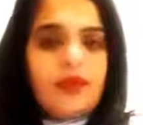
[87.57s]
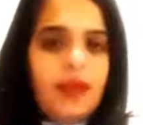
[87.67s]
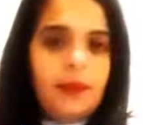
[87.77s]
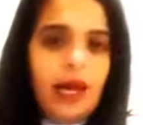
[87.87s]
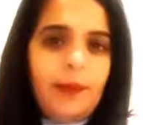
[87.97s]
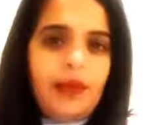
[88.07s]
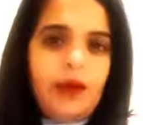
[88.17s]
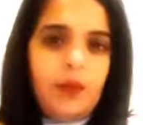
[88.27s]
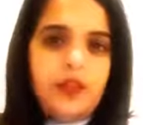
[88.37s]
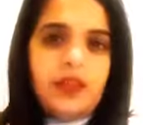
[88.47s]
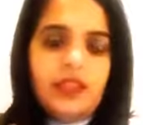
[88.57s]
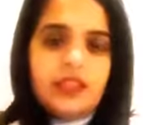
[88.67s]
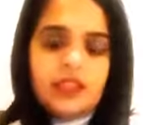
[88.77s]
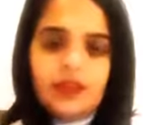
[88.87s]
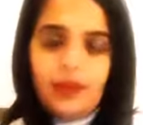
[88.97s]
I'm coming up with an
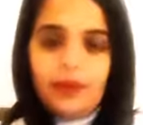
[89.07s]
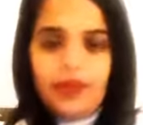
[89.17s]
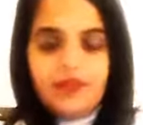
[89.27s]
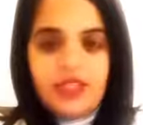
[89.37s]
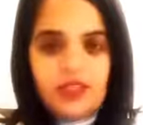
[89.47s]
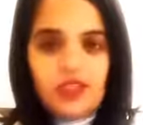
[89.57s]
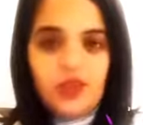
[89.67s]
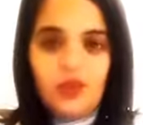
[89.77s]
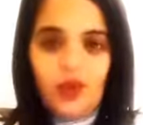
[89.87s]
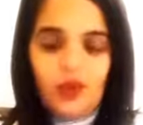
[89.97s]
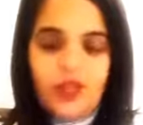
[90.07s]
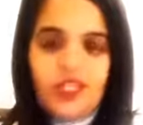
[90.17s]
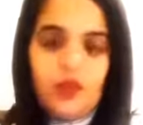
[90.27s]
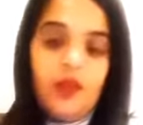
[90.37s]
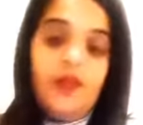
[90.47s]
Instagram live session tomorrow. It's
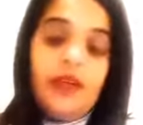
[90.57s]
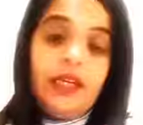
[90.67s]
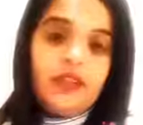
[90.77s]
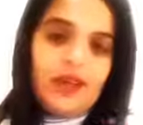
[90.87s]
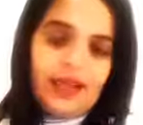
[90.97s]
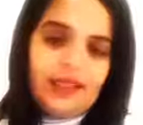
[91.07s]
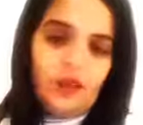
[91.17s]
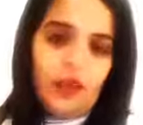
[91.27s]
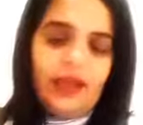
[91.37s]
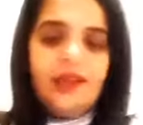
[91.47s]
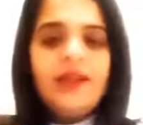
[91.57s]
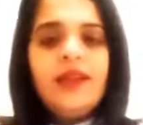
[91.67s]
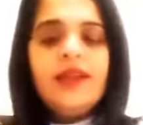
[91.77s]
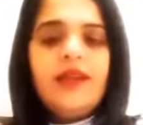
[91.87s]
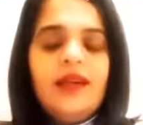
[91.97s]
going to be a very interactive one.
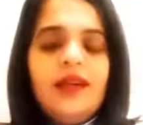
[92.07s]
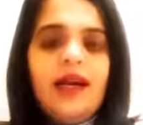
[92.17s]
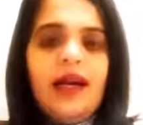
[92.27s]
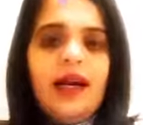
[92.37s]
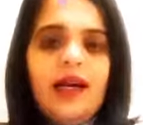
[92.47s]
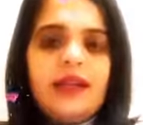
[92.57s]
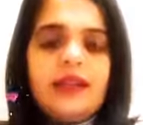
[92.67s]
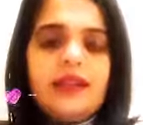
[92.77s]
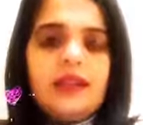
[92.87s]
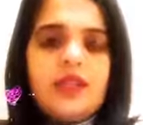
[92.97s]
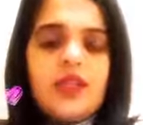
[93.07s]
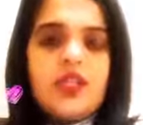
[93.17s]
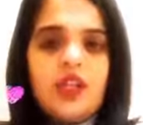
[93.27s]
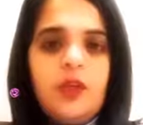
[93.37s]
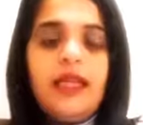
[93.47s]
And uh, so
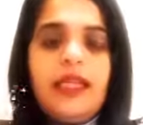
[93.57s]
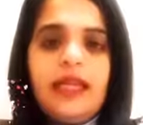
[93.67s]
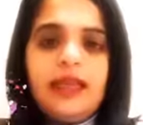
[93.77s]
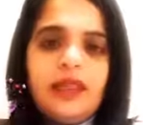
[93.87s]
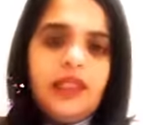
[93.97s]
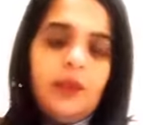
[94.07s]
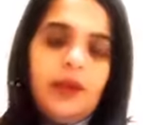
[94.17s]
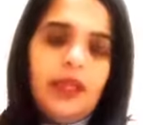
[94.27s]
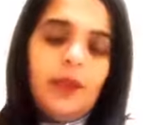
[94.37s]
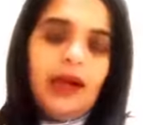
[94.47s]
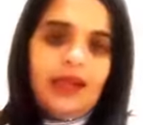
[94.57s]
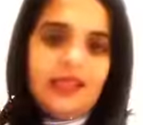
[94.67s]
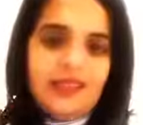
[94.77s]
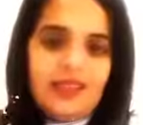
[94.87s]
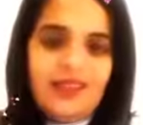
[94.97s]
it's going to be 10.30 p.m.
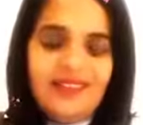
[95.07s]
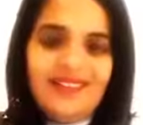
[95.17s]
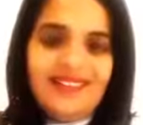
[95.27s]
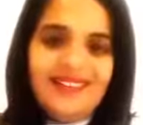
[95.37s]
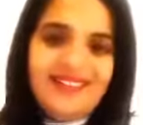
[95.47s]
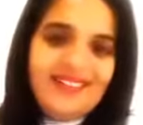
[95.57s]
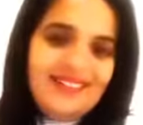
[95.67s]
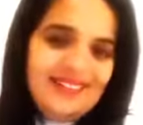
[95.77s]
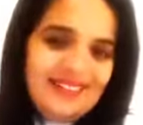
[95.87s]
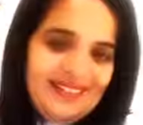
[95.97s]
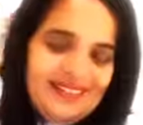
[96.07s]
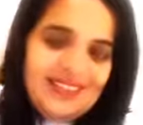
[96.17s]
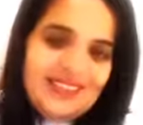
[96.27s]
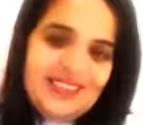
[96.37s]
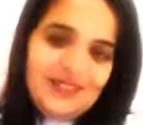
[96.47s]
IST.
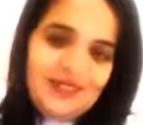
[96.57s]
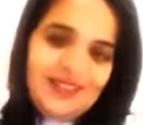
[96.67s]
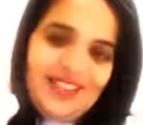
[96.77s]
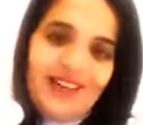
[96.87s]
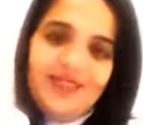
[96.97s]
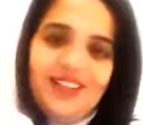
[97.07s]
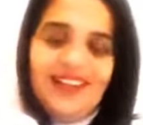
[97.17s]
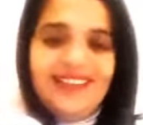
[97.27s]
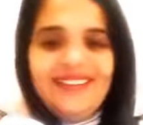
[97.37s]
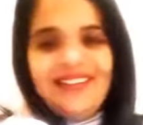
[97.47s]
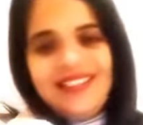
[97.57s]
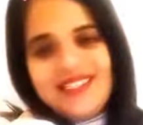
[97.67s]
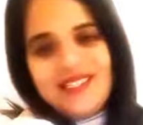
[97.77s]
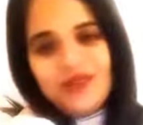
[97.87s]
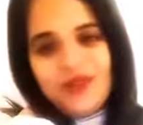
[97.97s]
So, love light,
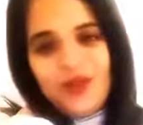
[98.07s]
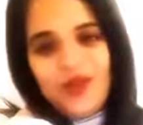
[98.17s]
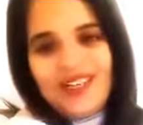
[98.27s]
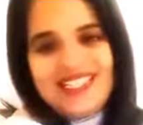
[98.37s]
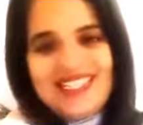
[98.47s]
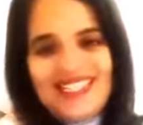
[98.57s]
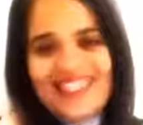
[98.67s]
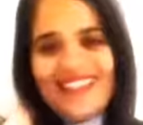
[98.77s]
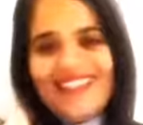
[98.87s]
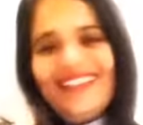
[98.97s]
yes, of course.